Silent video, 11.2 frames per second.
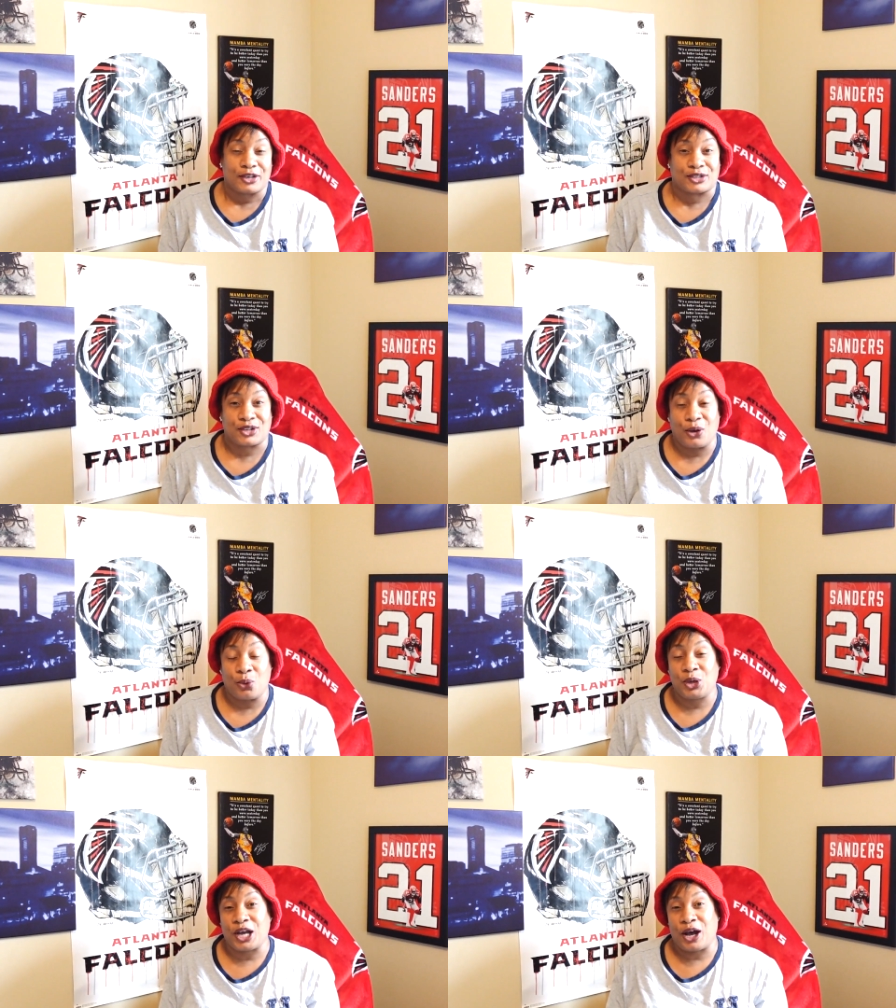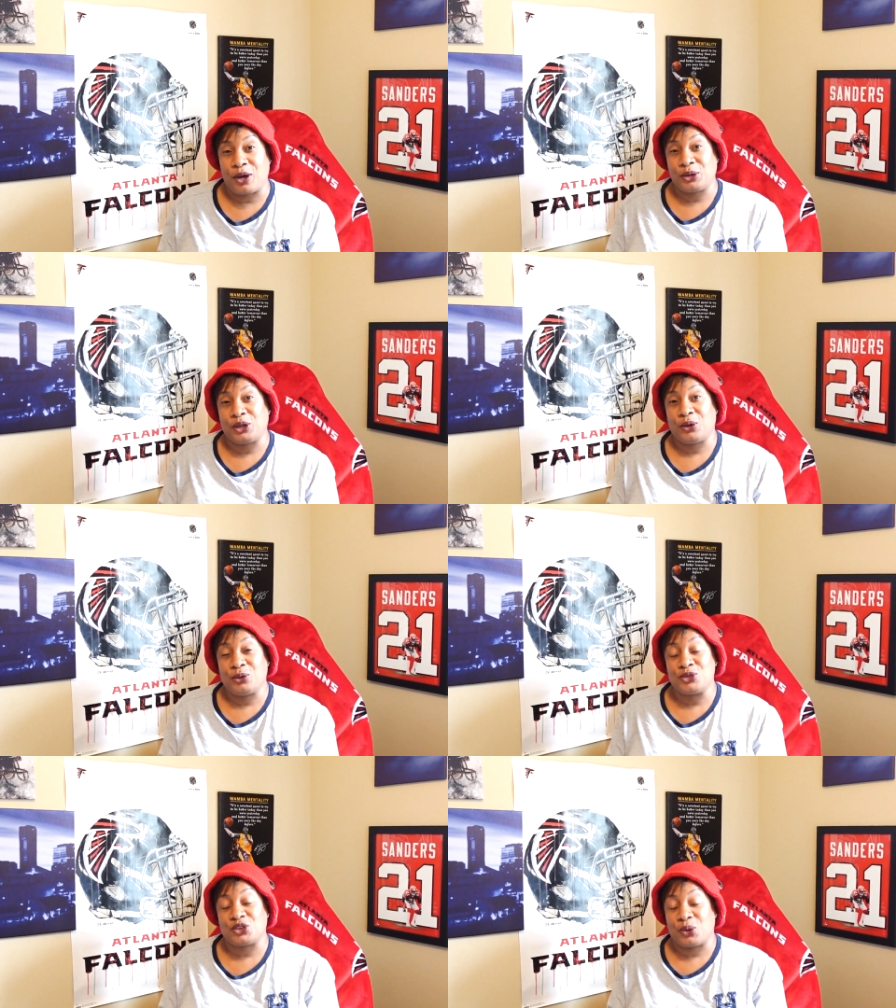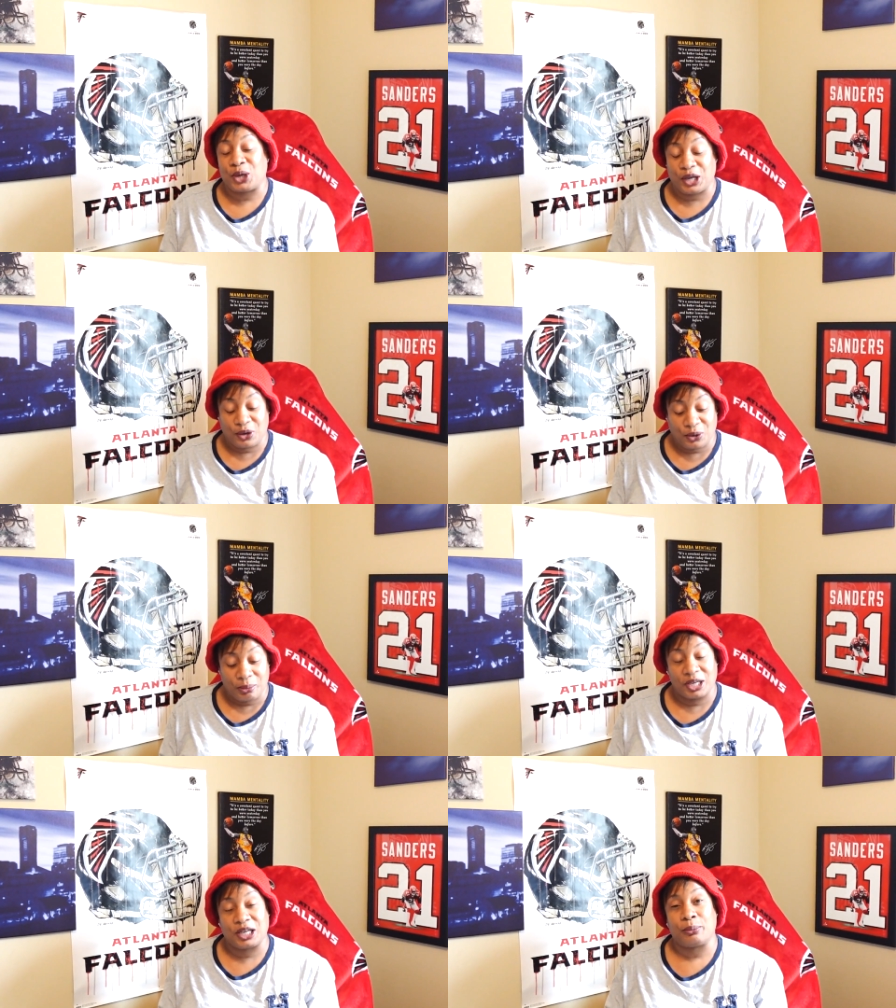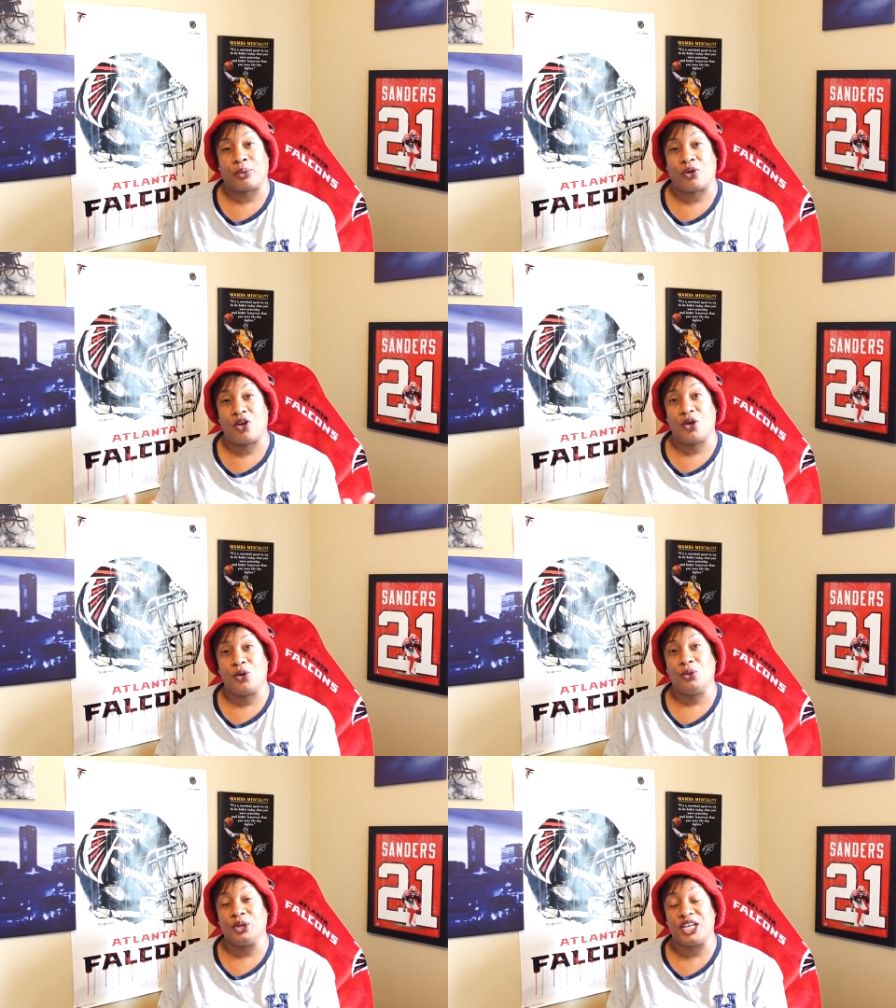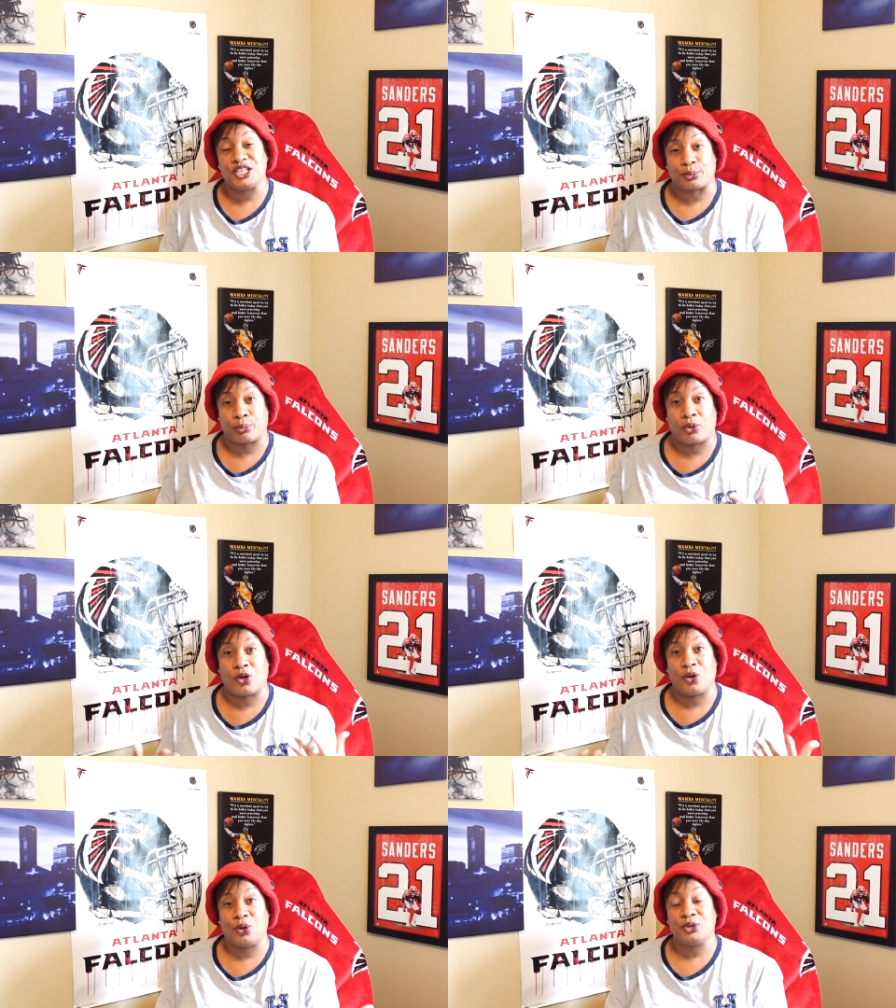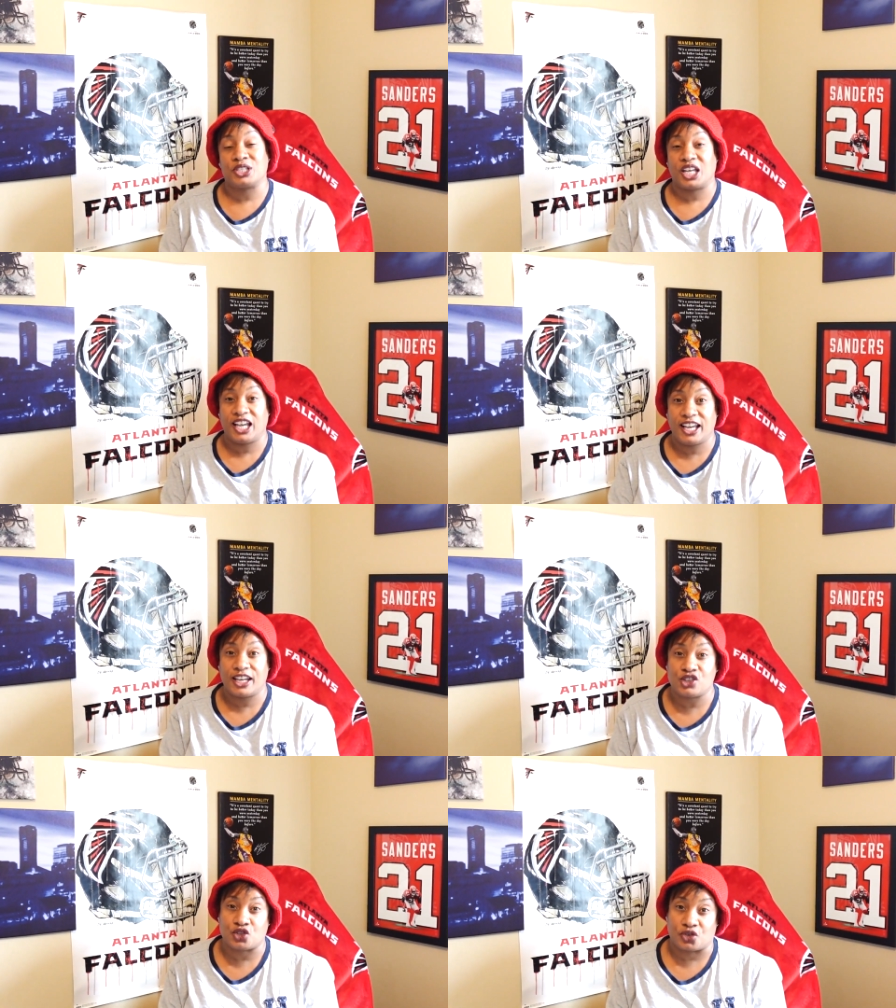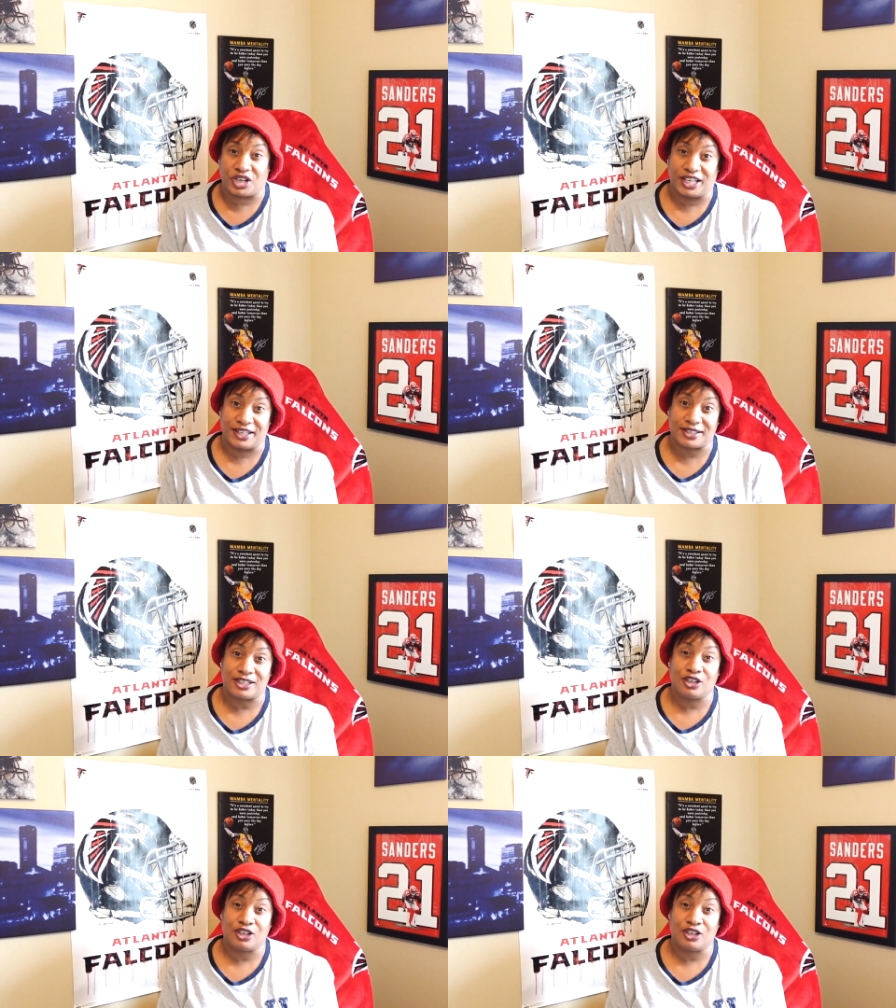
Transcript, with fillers: So we all know Joel being prone, he's prone to injuries.